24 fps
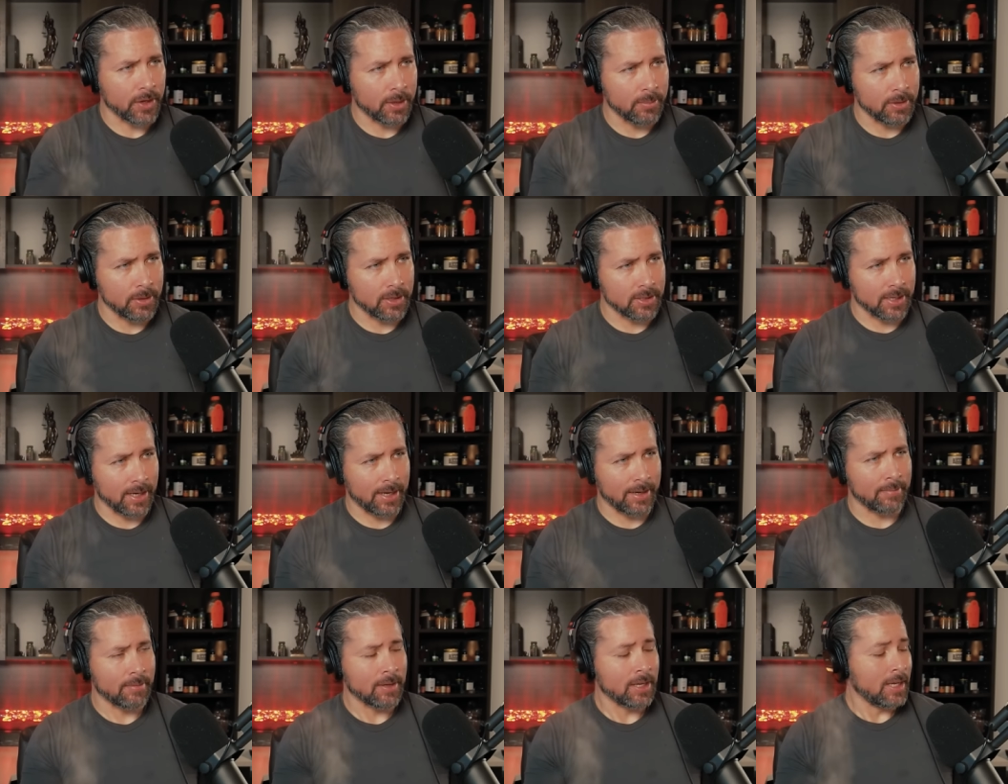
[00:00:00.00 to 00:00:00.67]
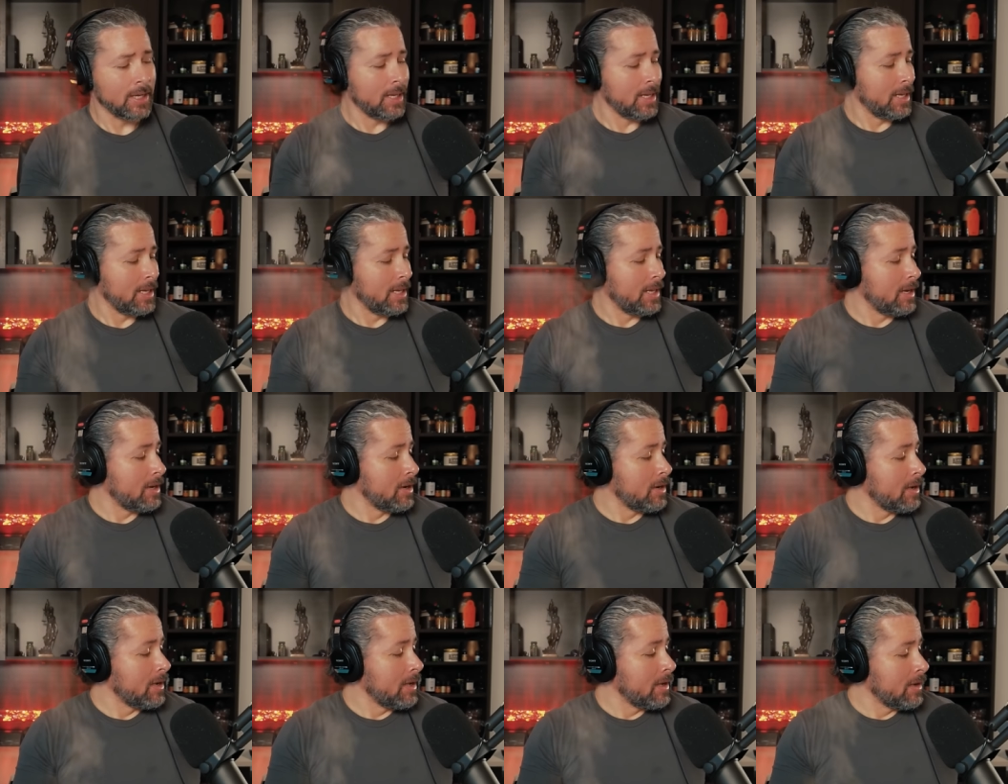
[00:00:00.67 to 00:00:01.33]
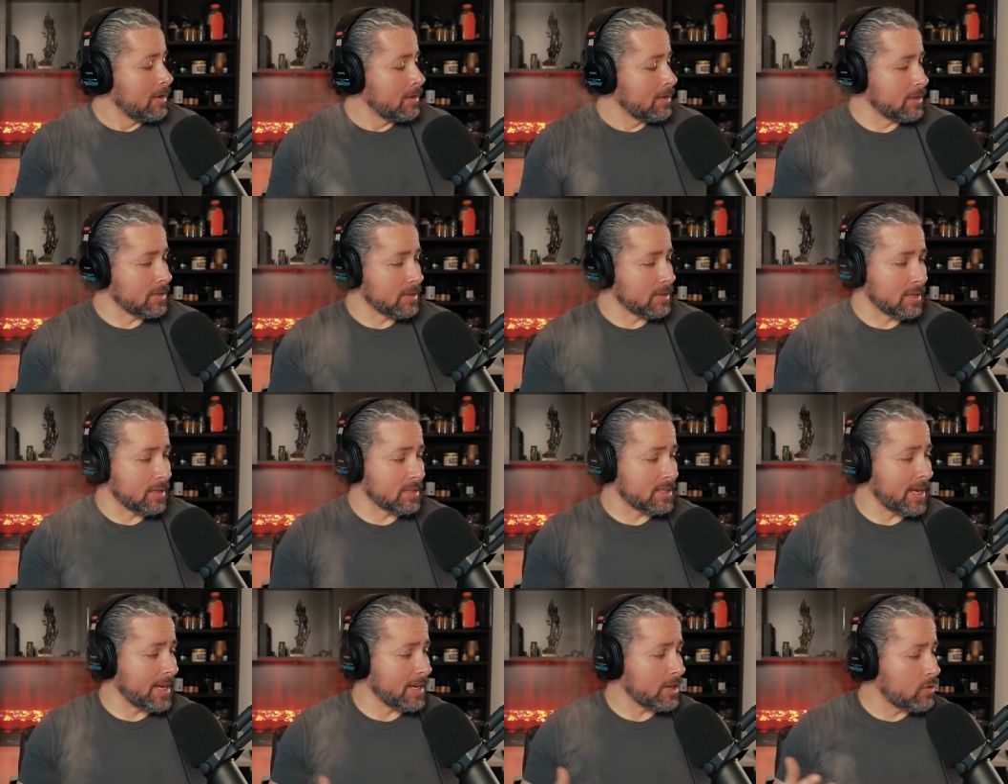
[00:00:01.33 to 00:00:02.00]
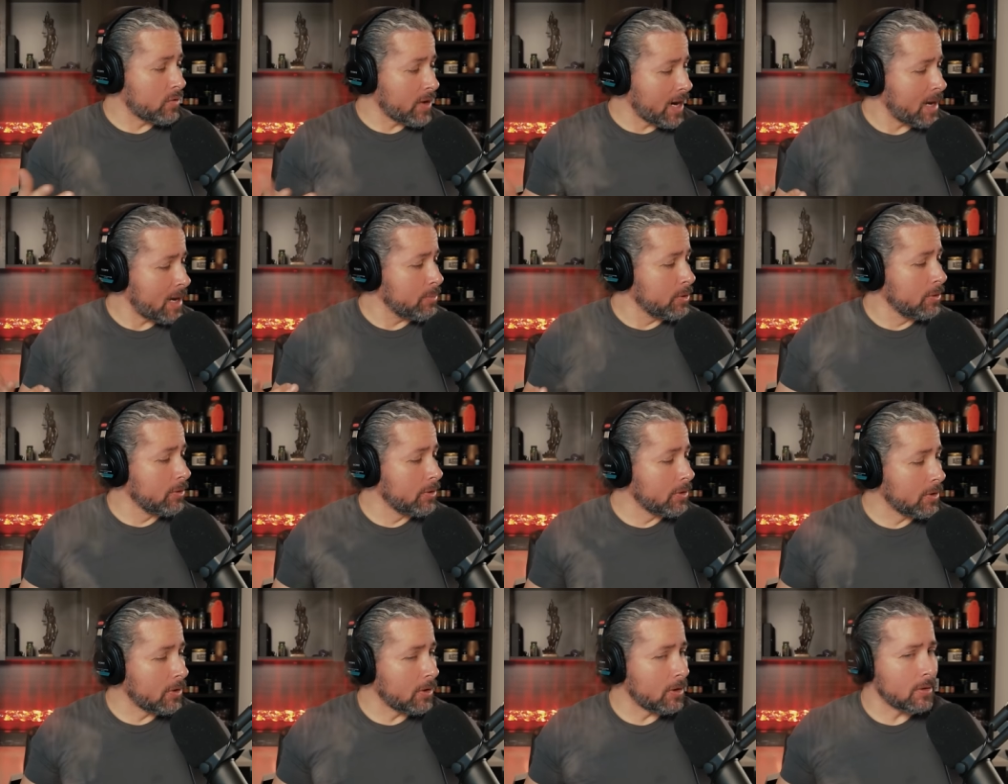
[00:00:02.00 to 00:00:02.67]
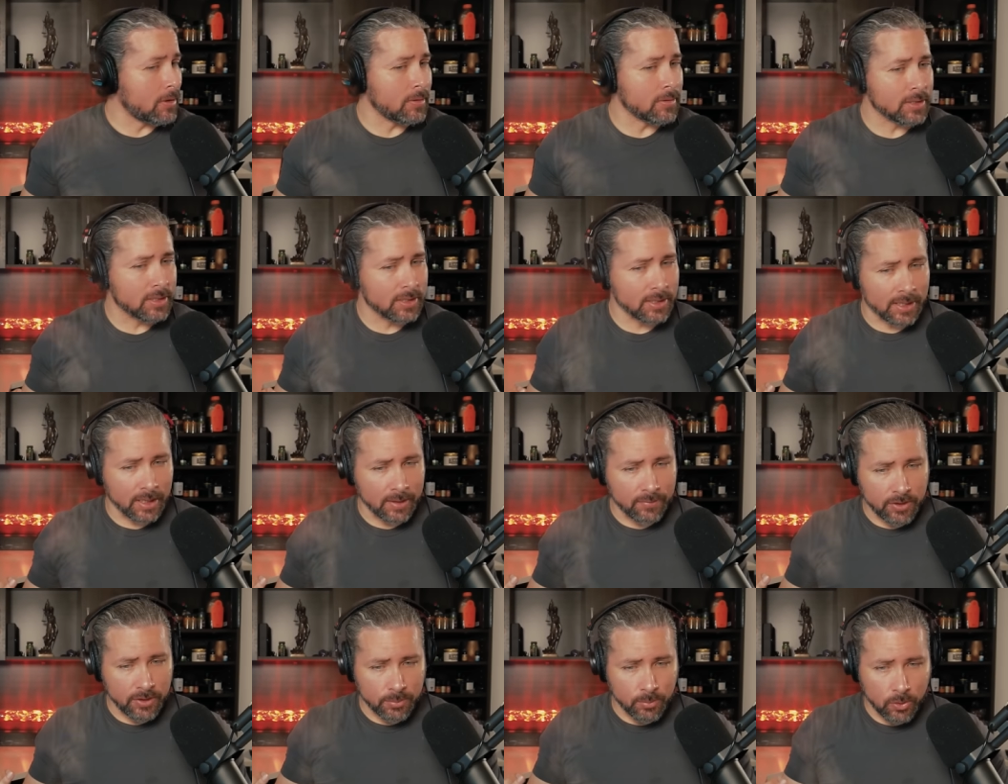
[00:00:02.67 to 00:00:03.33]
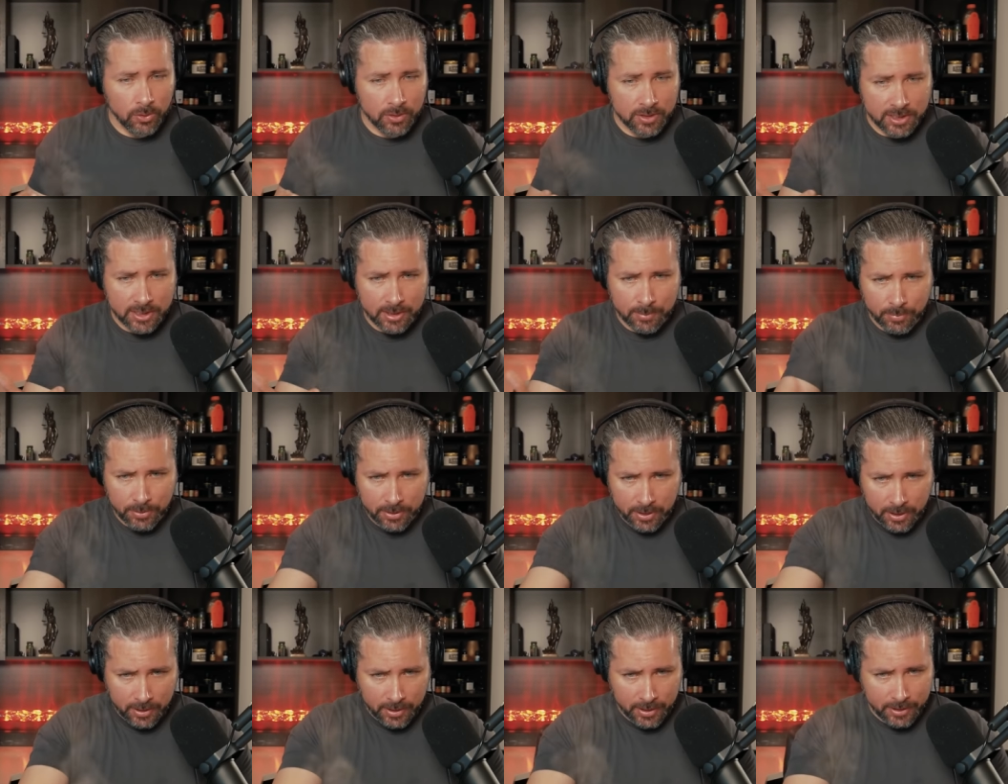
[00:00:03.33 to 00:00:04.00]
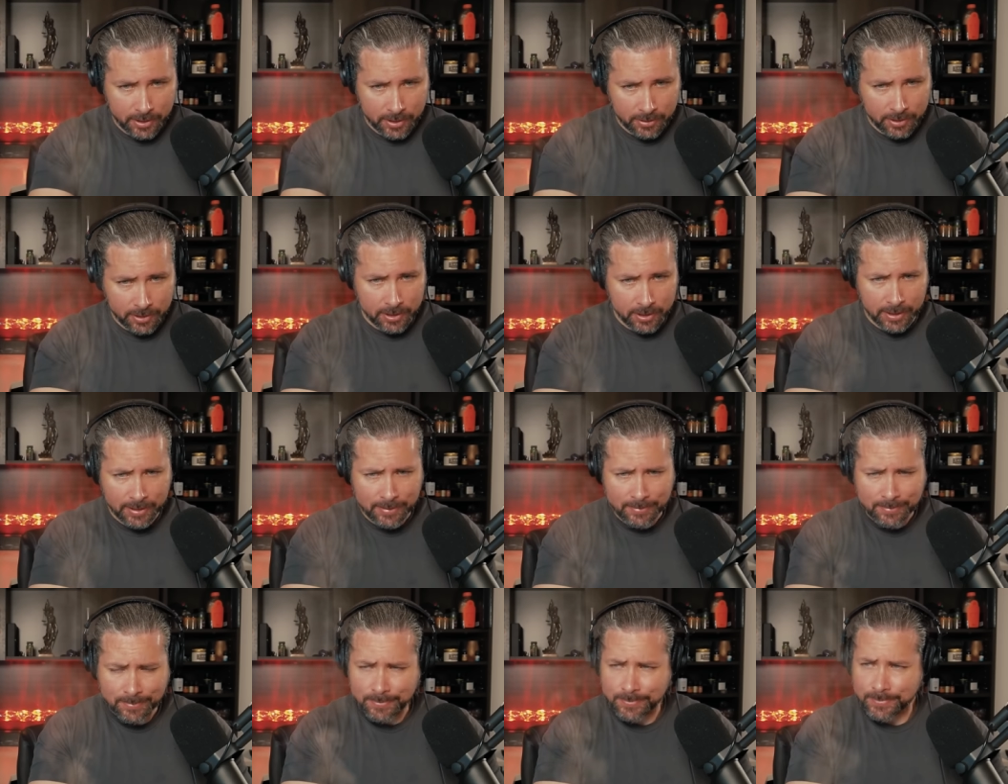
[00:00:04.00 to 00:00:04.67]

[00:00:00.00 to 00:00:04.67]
I mean, does that does, does that grab you at all to give you more sympathy than you should?